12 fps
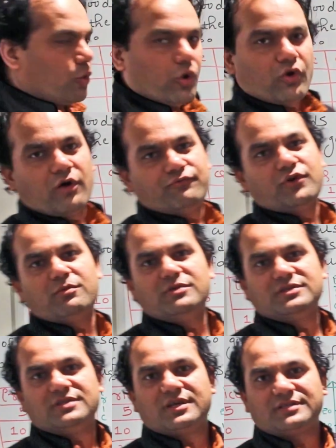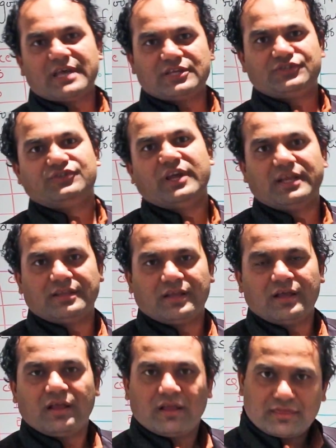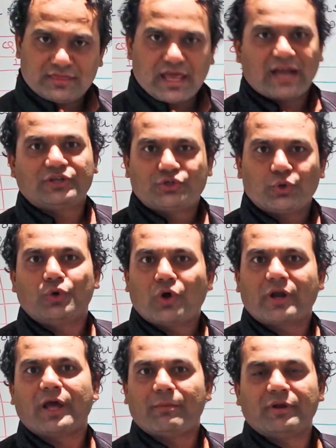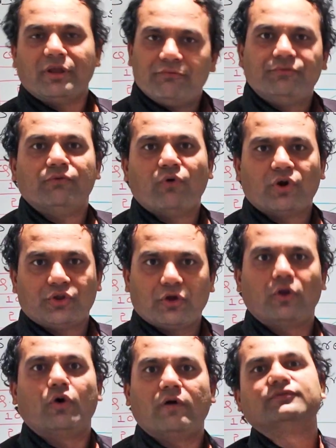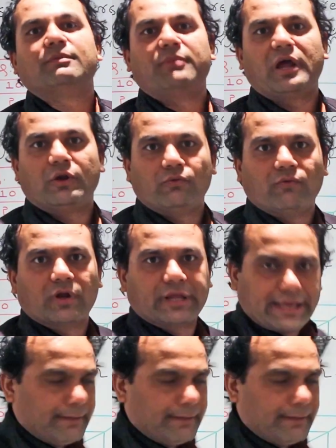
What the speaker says: goal of your business has changed. That should not happen if you want your law of supply to work.